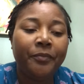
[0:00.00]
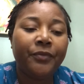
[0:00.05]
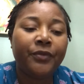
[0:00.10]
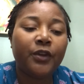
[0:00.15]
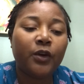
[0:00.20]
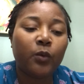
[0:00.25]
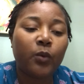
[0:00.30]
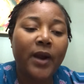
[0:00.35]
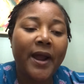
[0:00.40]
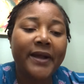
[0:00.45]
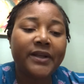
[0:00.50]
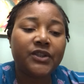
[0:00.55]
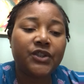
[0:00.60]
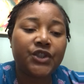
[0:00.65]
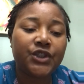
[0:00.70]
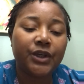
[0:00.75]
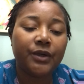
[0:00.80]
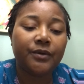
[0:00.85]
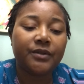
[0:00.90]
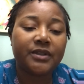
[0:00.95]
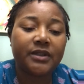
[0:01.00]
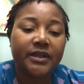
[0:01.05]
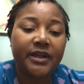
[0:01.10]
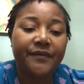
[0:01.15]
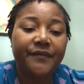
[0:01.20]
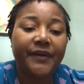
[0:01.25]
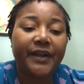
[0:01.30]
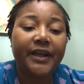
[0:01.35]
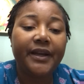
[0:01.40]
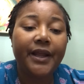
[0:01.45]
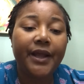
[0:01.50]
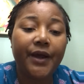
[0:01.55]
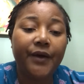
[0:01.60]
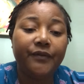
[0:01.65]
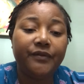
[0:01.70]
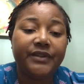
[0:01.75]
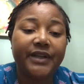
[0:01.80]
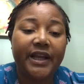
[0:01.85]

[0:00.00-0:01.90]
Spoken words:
The rats showed significant health